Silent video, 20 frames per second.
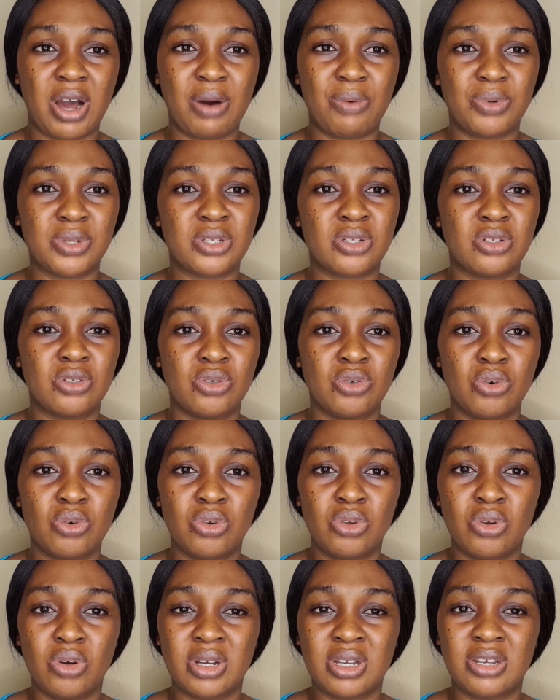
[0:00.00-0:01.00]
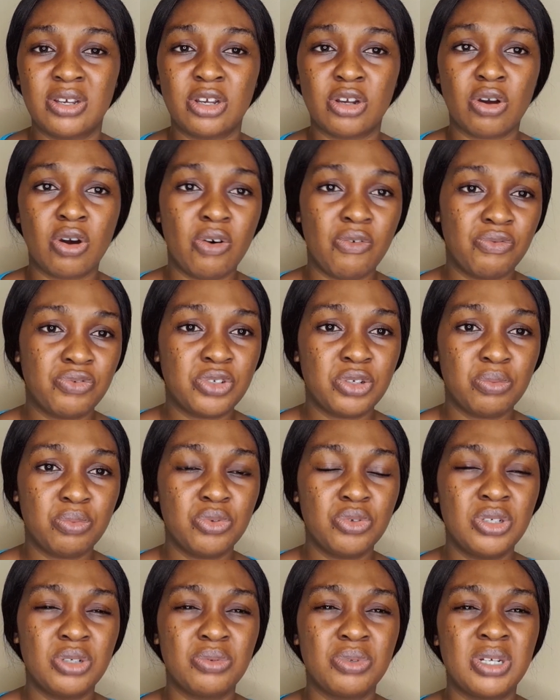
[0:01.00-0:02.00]
I was no longer
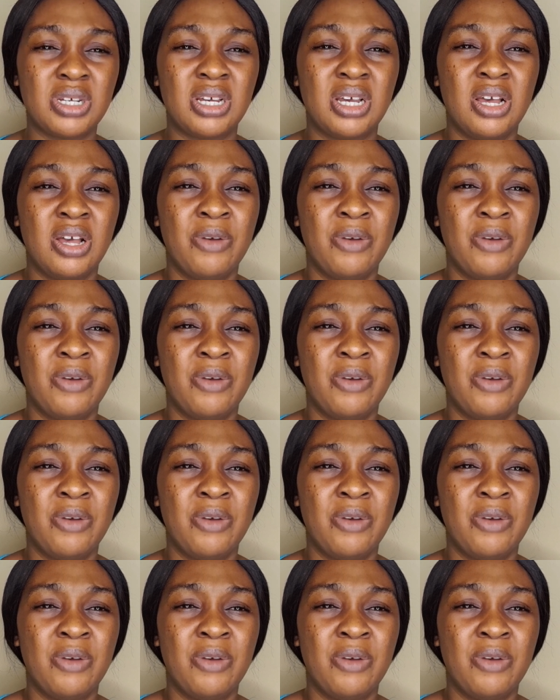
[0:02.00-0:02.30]
comfortable. There were